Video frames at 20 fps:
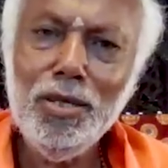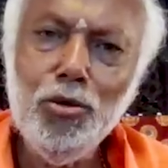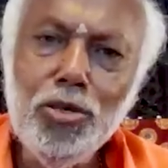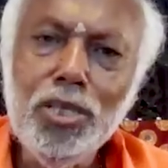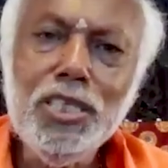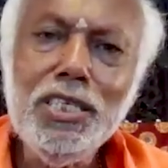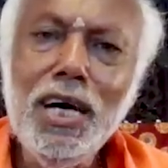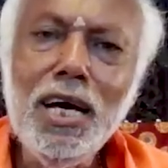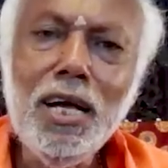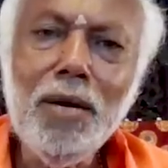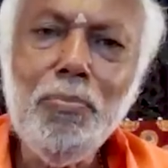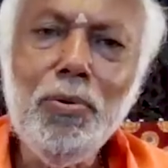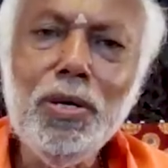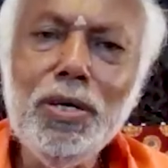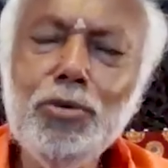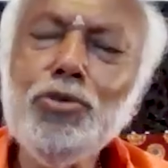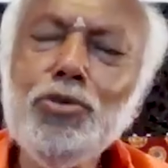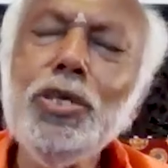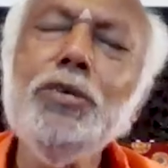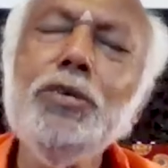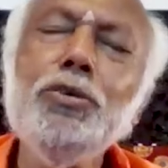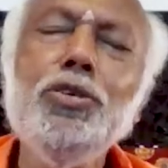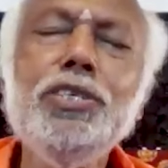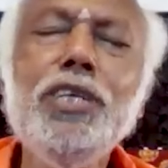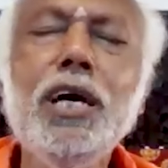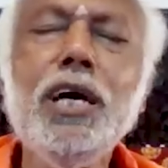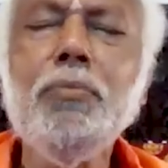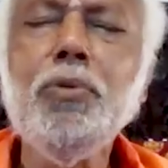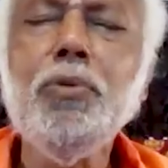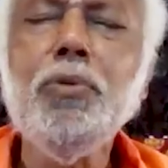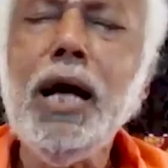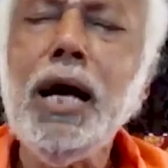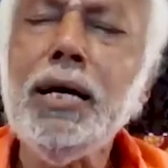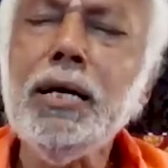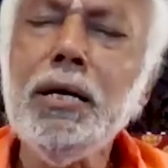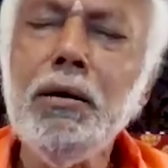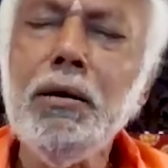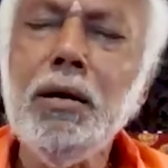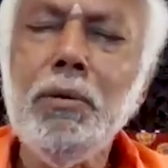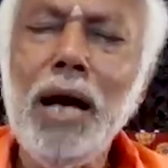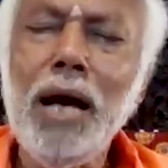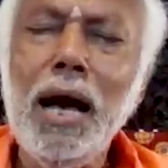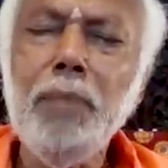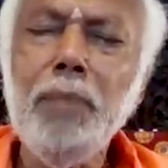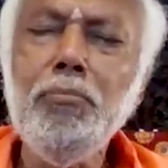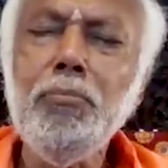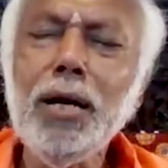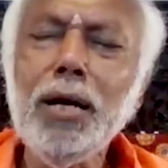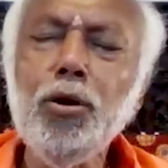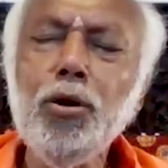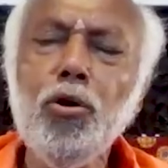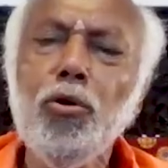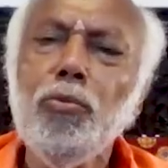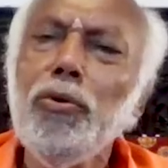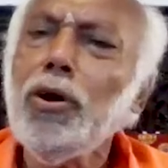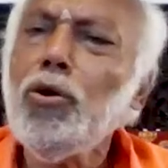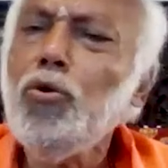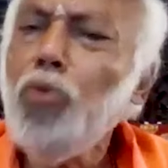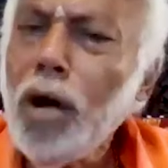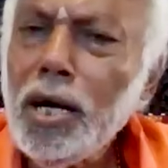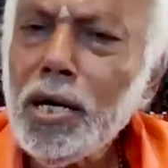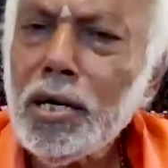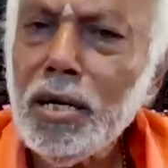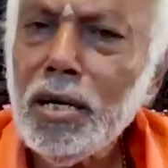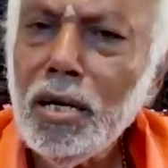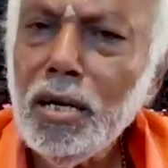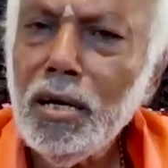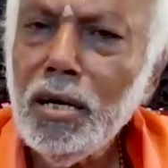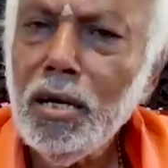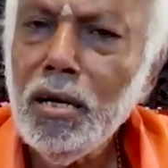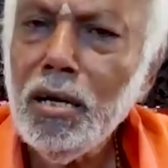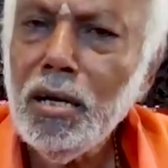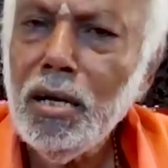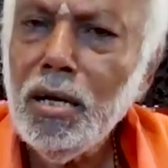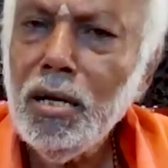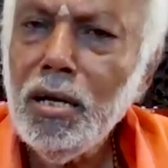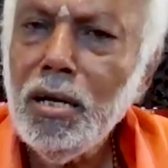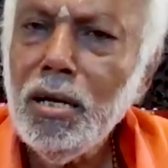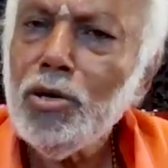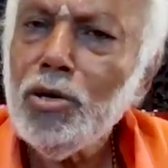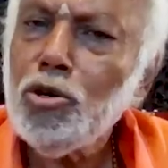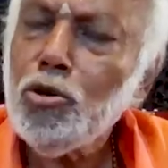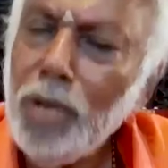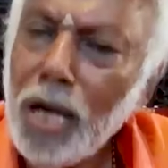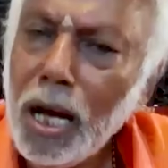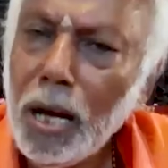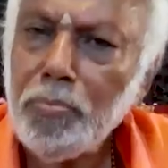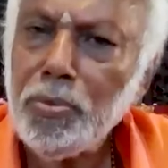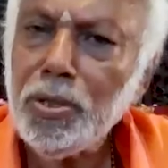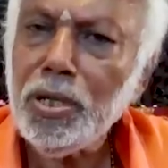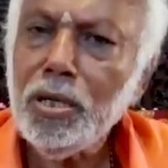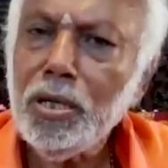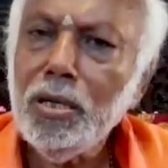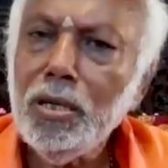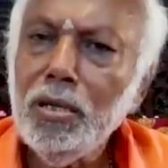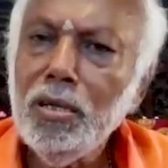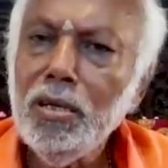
You desire for mango, for what? To be happy.